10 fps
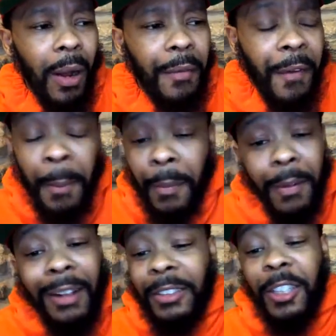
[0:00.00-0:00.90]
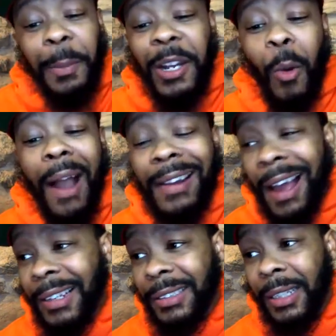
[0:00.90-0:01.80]
from, to be quite
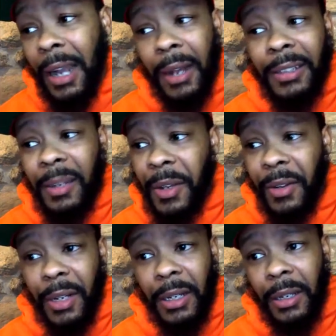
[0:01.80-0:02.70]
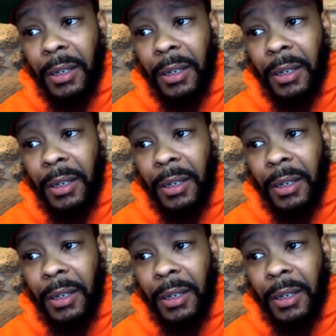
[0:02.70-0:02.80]
honest, the gun community.